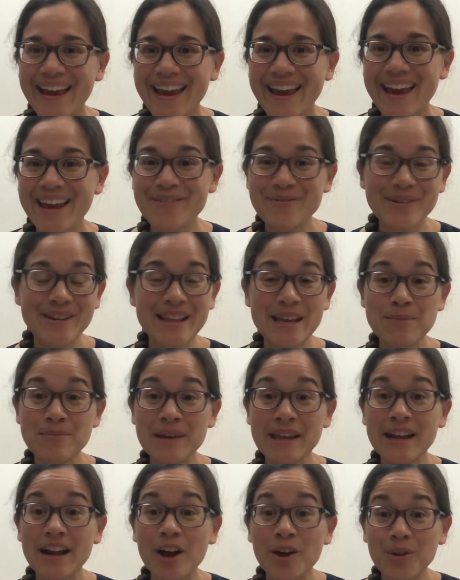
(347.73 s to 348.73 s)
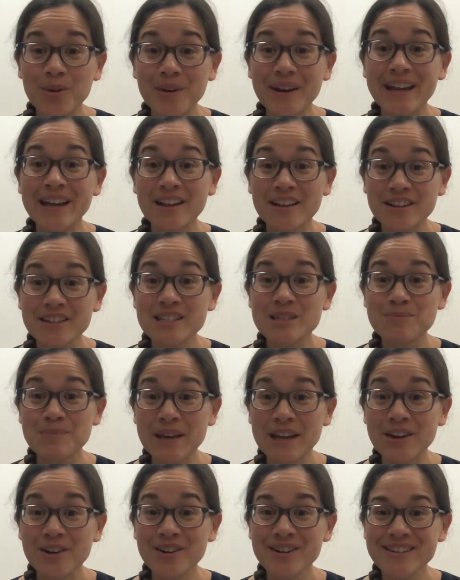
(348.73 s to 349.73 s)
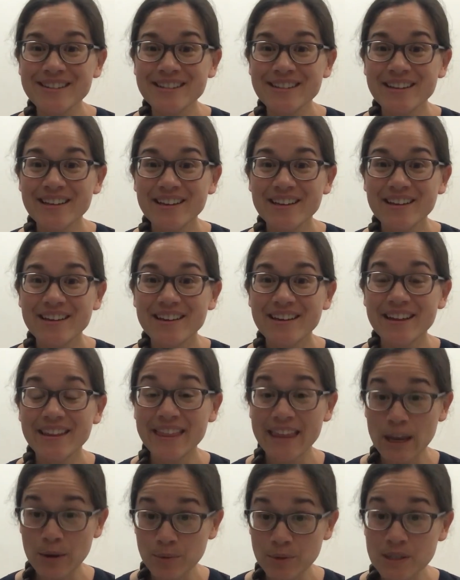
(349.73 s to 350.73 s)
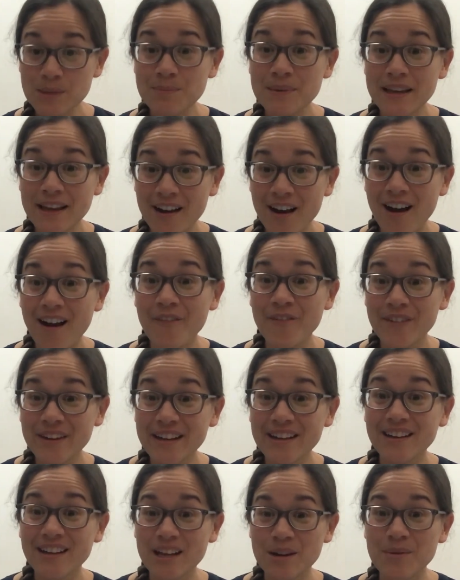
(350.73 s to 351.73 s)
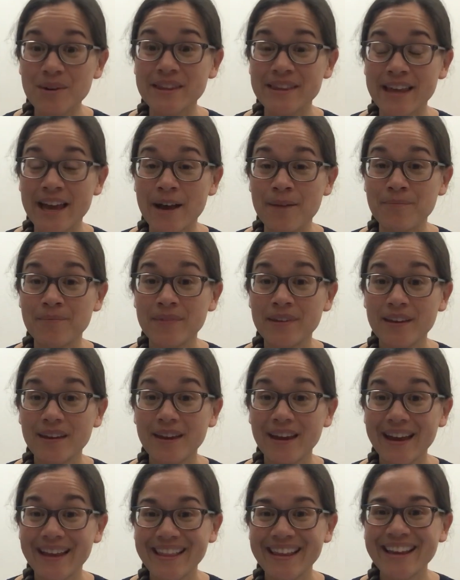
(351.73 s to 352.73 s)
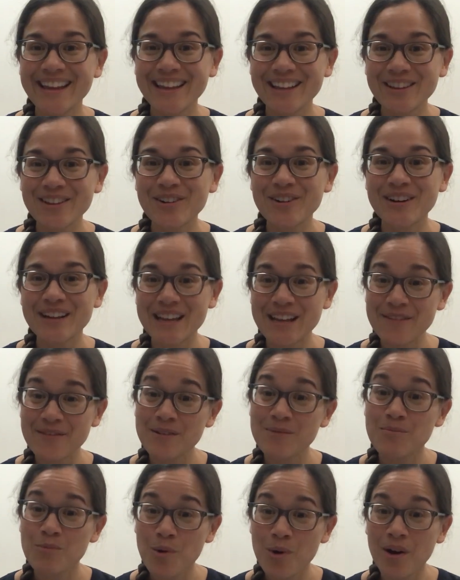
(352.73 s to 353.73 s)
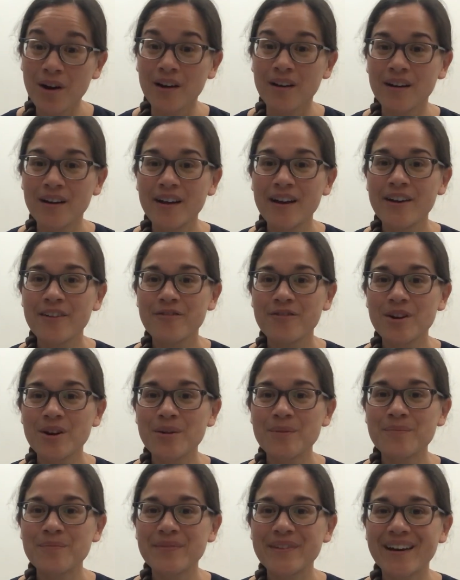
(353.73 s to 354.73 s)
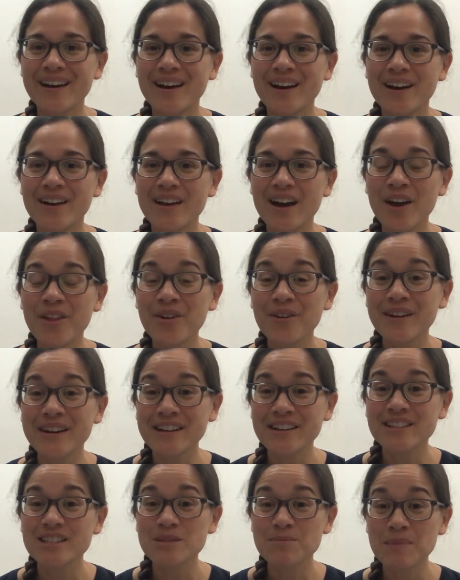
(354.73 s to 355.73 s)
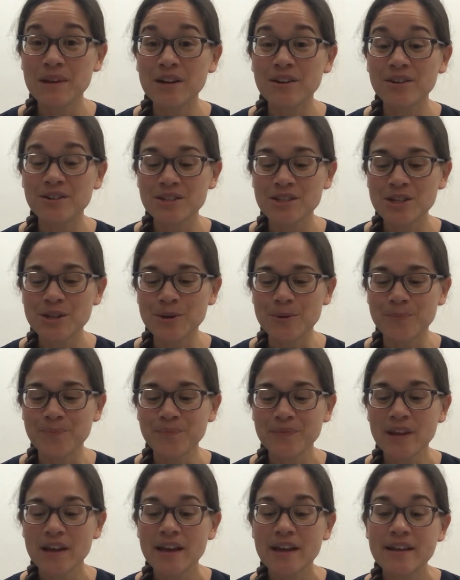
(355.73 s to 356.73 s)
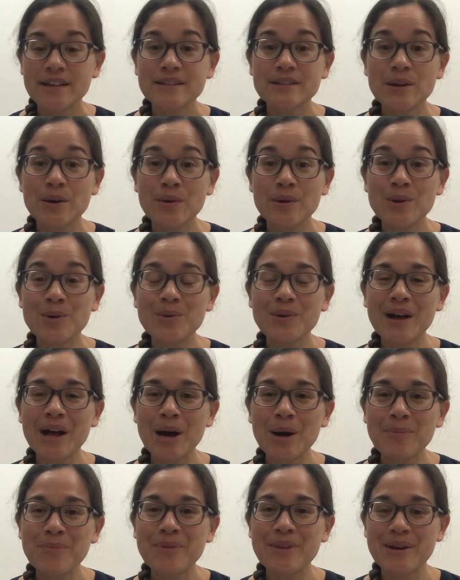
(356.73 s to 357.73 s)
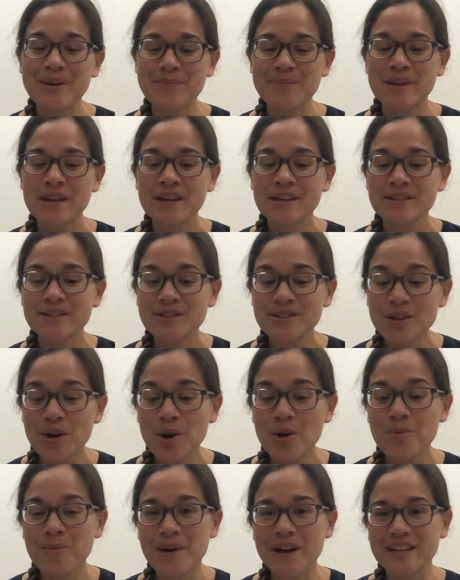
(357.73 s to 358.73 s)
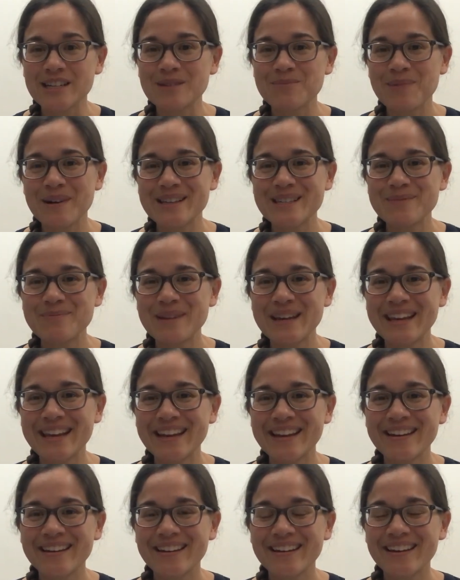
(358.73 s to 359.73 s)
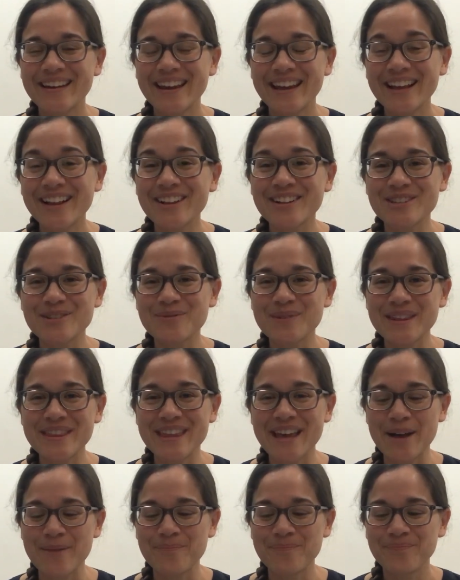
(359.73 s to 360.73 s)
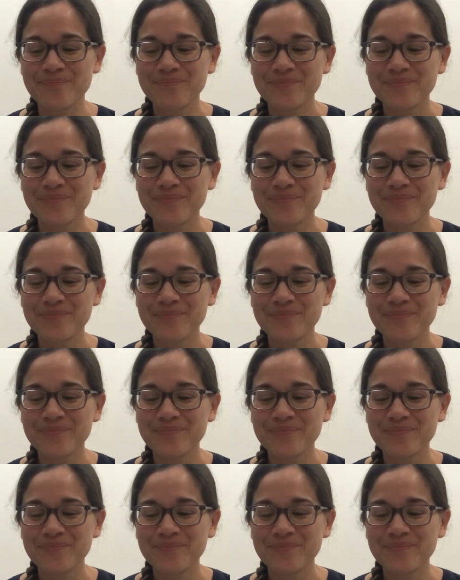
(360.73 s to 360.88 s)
And when they meet other English speakers, they will speak confidently with them, and they can learn even more from other English speakers too. So you will help them so much by speaking English with them.